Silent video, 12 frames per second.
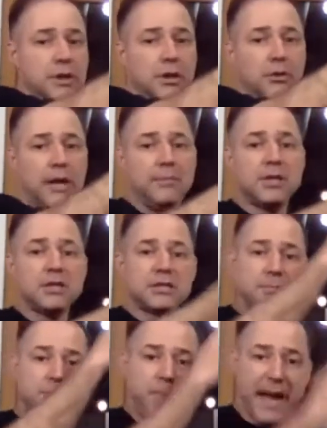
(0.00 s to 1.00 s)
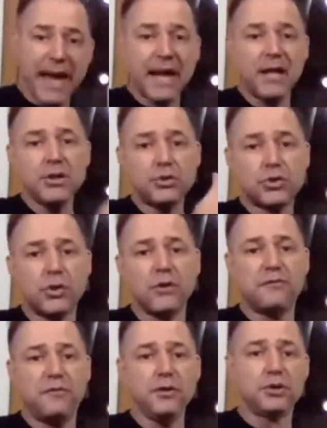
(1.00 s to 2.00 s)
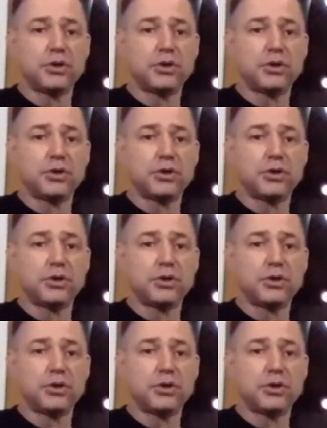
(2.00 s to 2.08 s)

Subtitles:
Because the better you throw a free throw, the